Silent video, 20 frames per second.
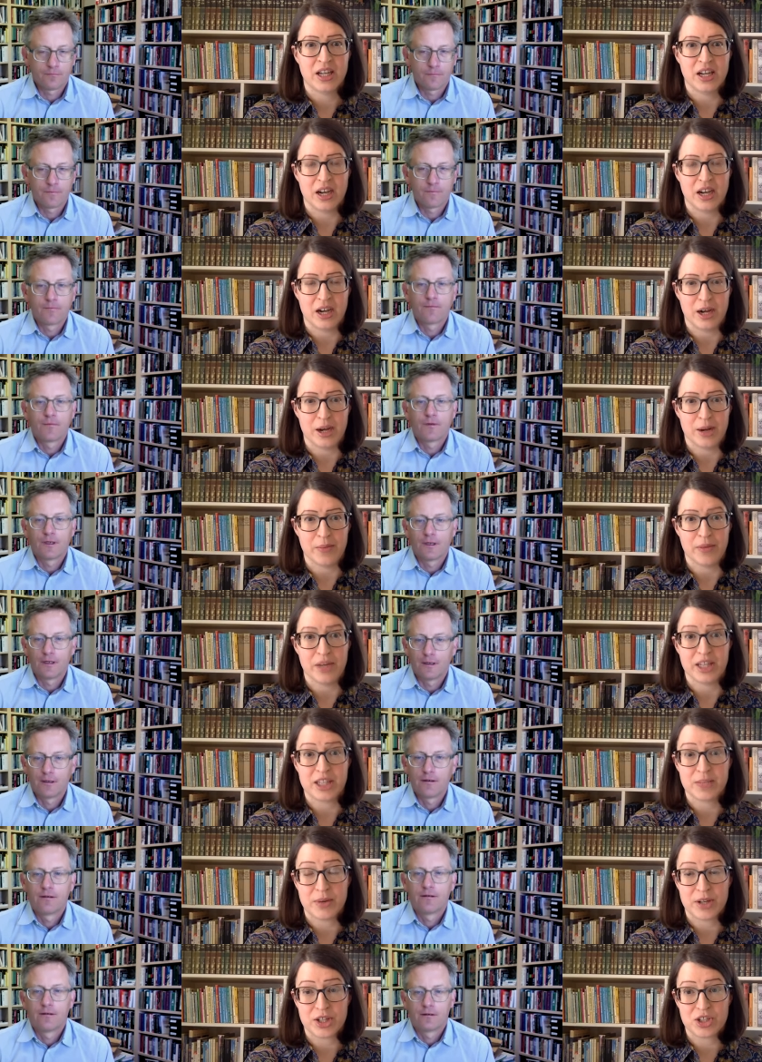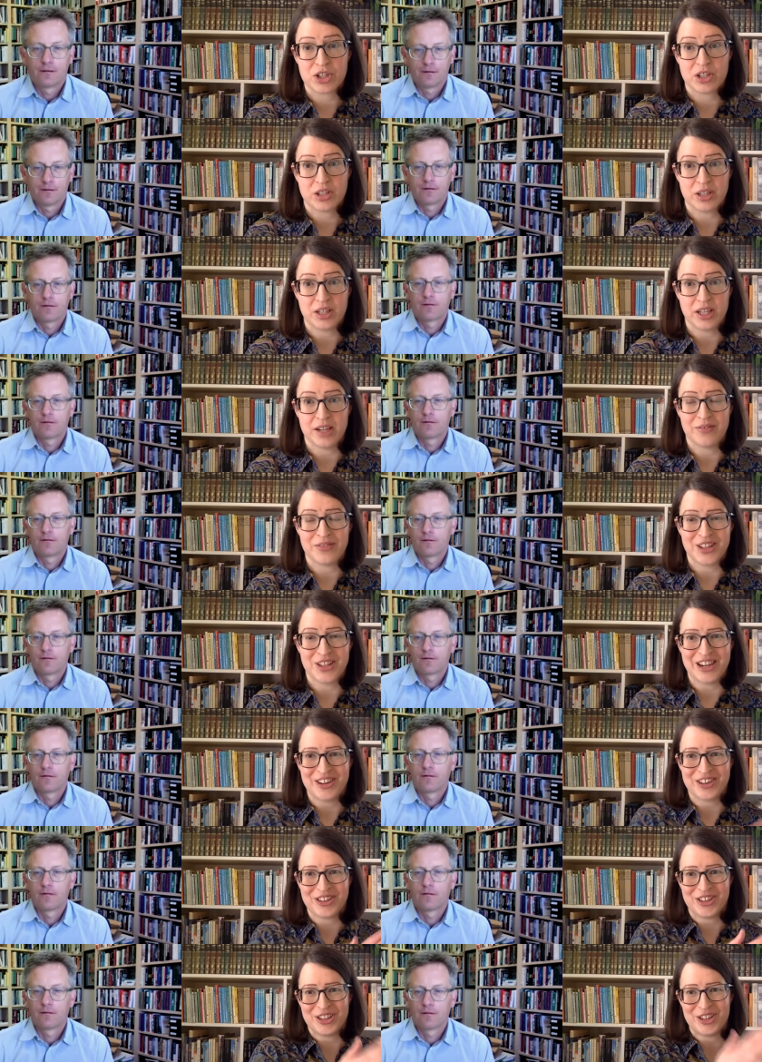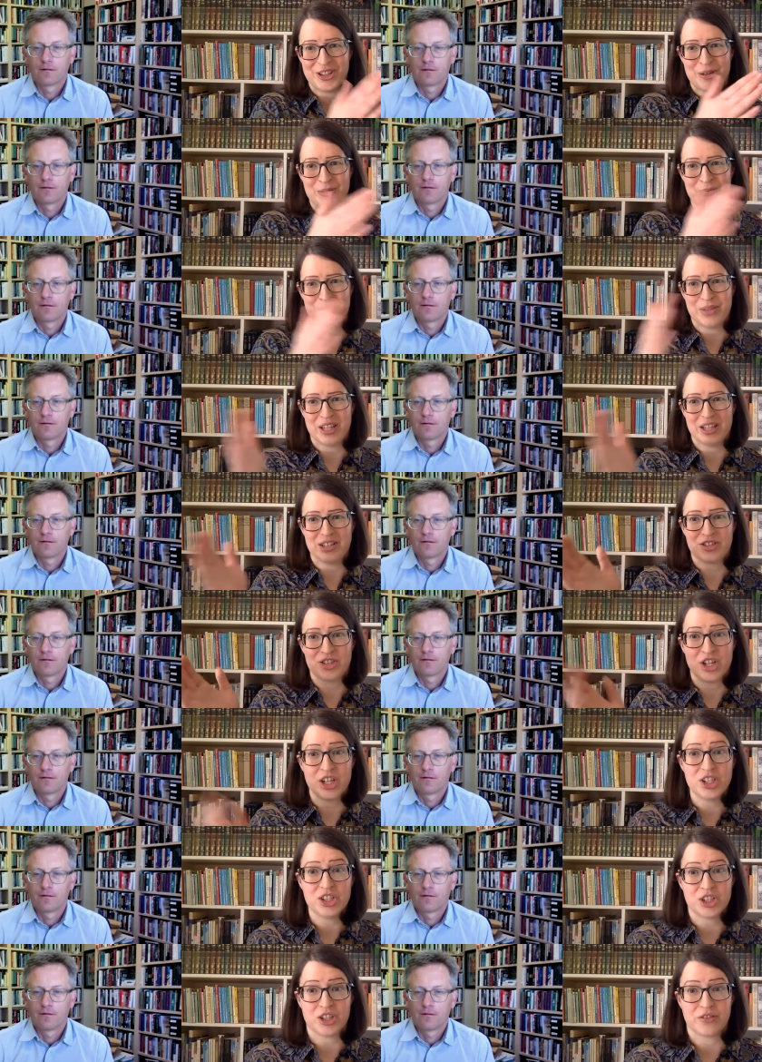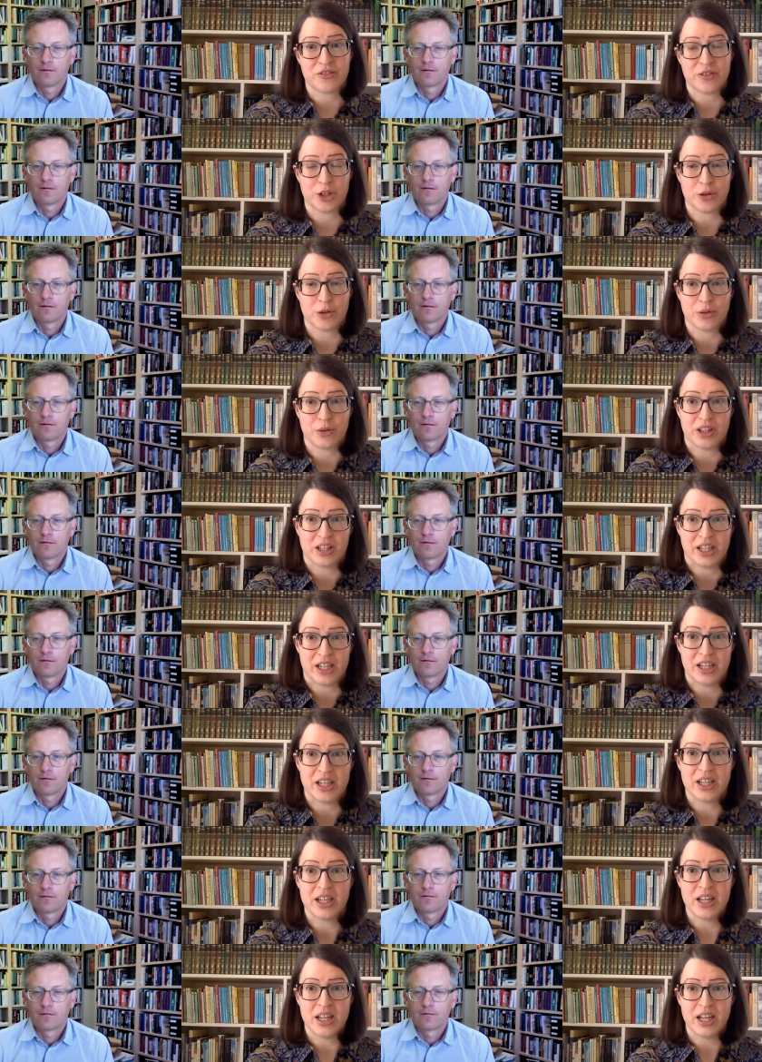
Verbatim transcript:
Speaker 1: especially if the algorithm is changing frequently.